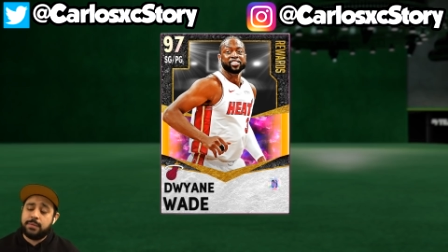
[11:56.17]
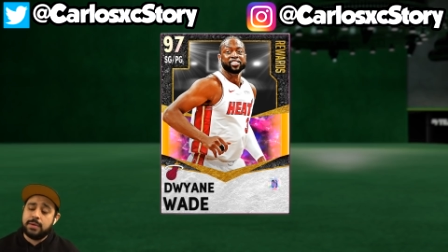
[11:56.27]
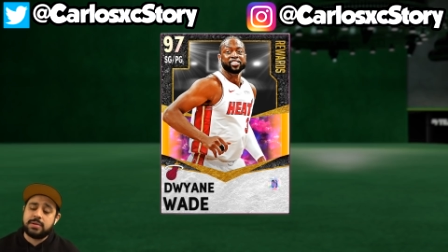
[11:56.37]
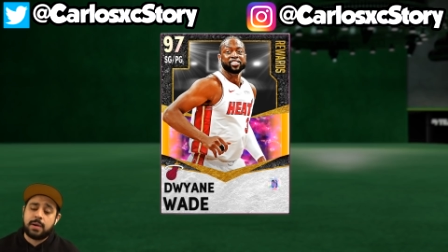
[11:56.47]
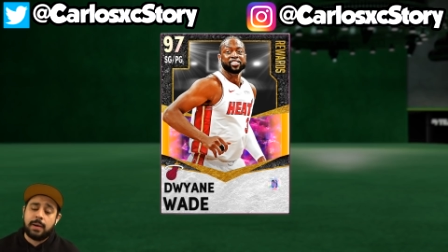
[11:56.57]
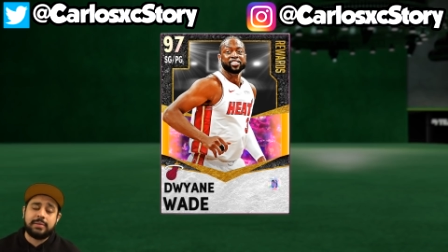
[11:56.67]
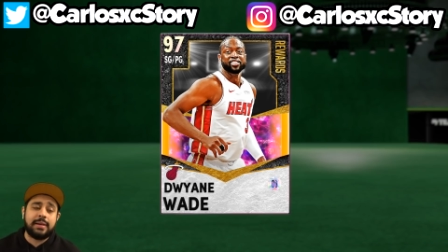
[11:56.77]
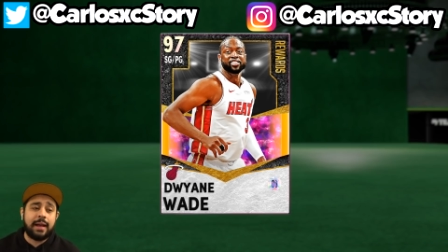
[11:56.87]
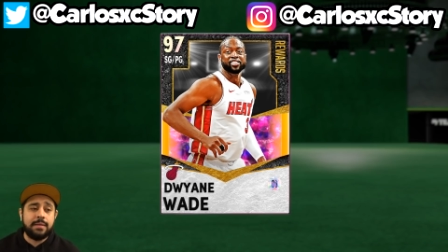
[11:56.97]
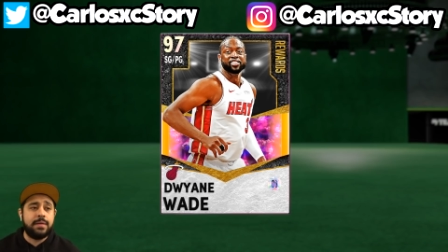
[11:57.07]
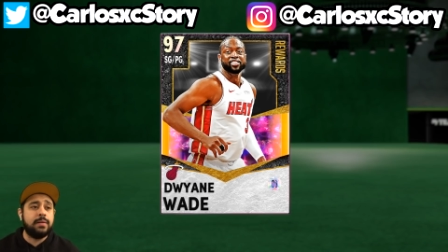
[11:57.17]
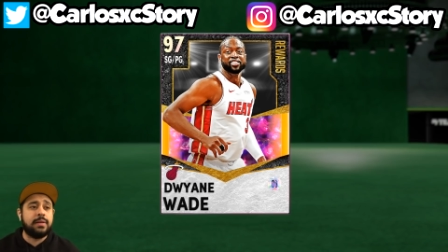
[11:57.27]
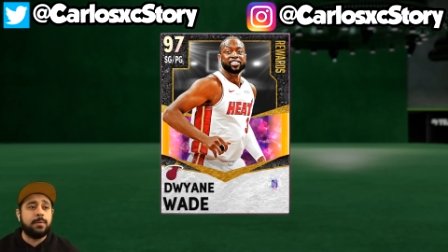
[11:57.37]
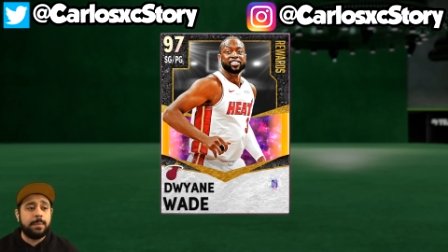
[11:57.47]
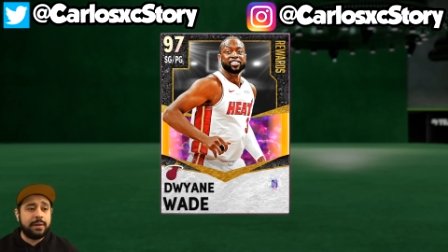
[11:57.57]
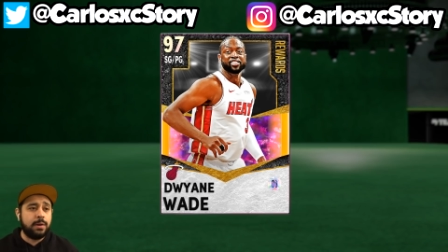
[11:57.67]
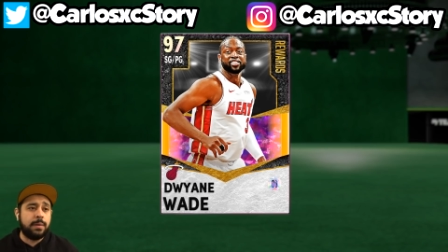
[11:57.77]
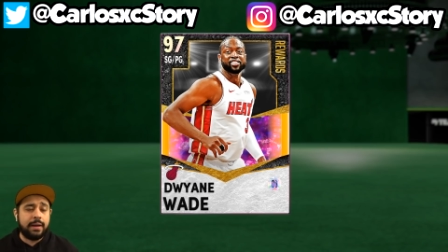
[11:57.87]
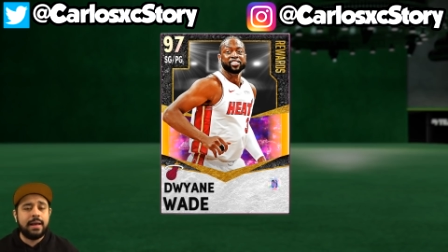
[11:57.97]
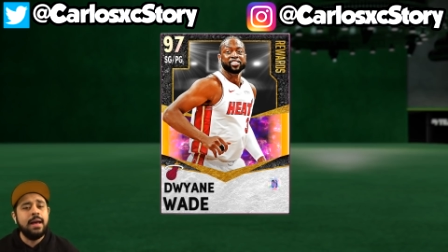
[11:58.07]
future content and videos I will be
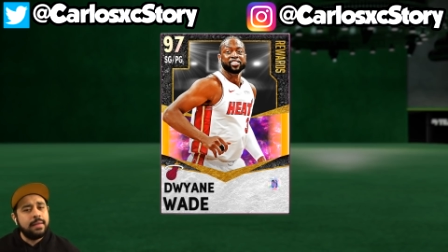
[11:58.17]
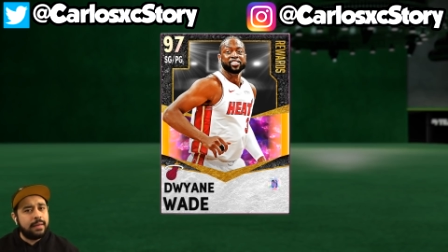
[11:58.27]
doing,